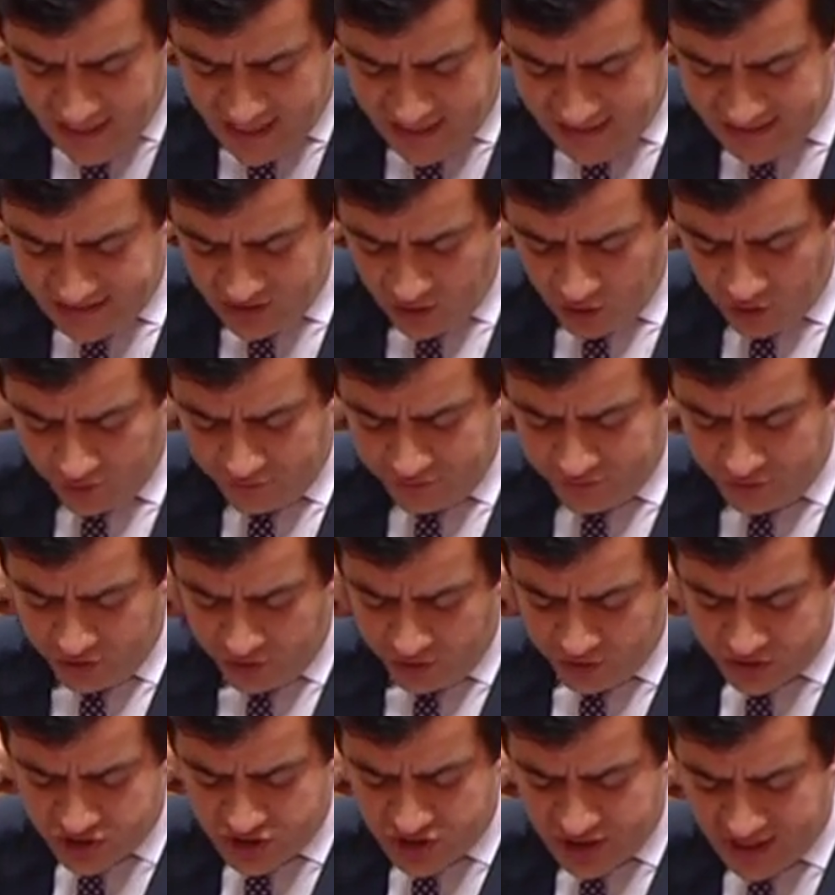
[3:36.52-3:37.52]
and he offered
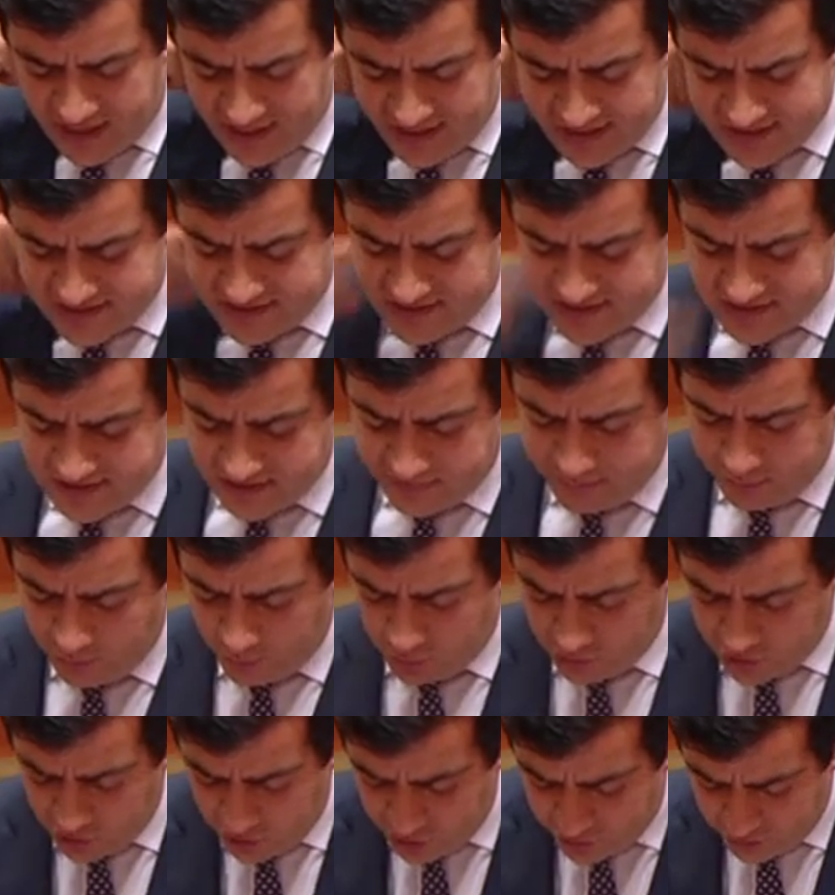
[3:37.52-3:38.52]
her a chance to
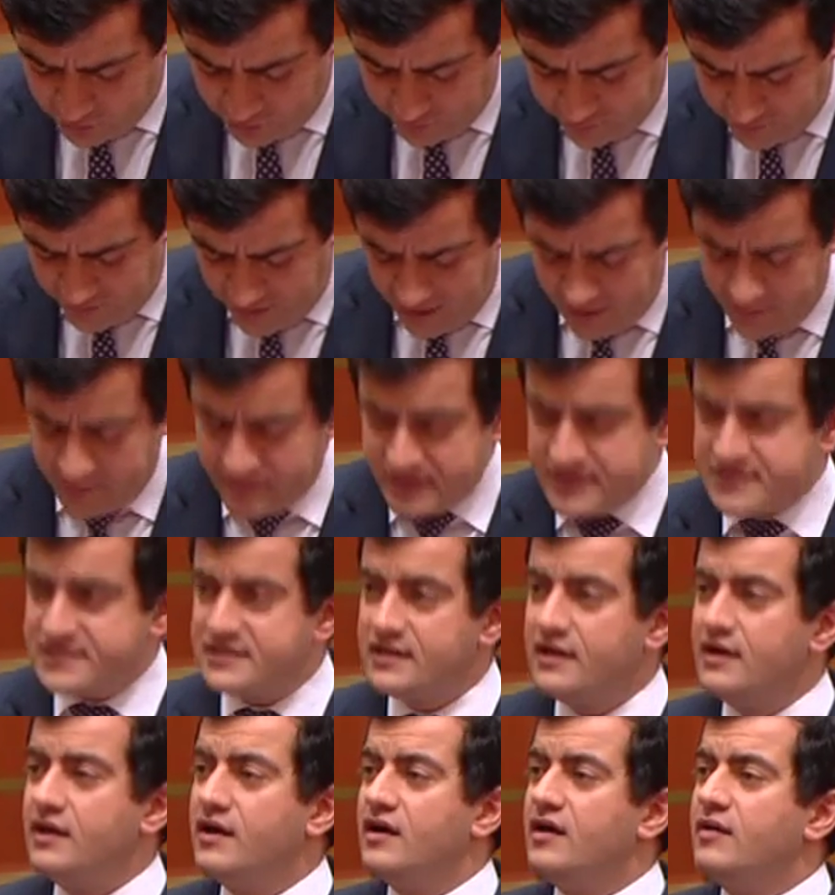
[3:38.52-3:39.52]
support local
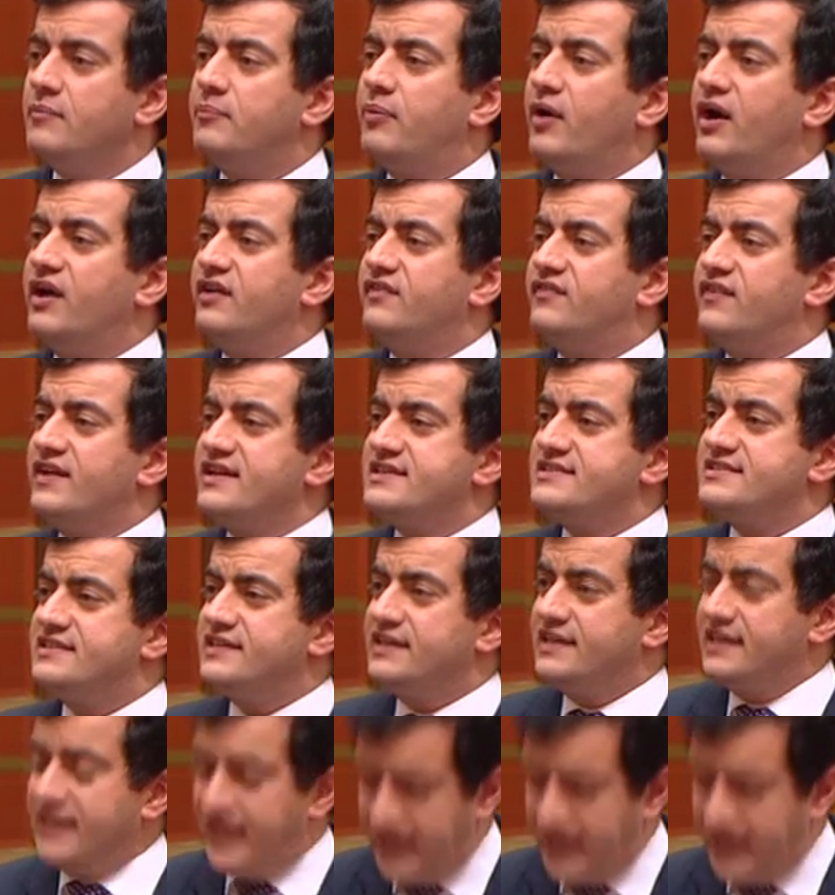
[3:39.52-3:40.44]
farmers by investing